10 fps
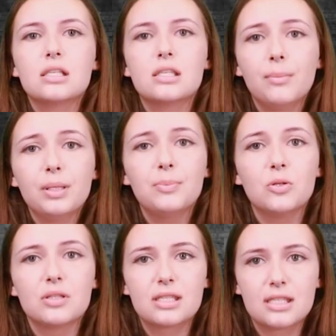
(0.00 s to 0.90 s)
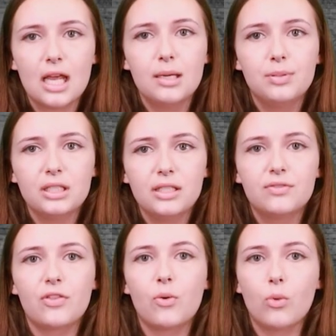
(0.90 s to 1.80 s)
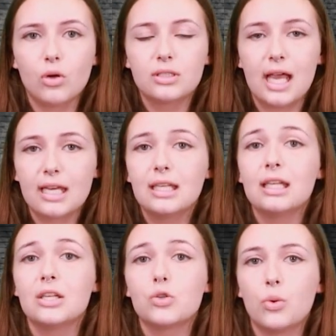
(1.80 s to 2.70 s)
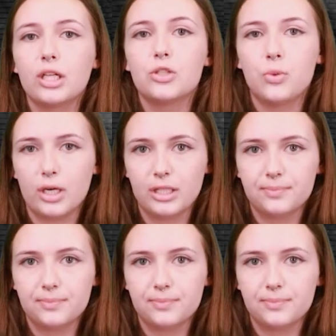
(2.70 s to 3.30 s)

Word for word: Some people instead believe that the world ended in twenty twenty.